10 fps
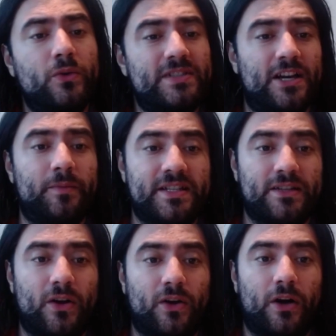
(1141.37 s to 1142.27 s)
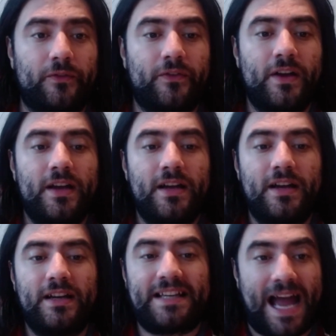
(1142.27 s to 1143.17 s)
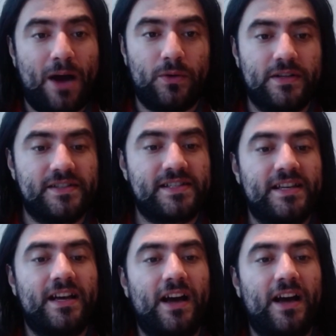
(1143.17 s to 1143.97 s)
not tell me to log off. Cowards,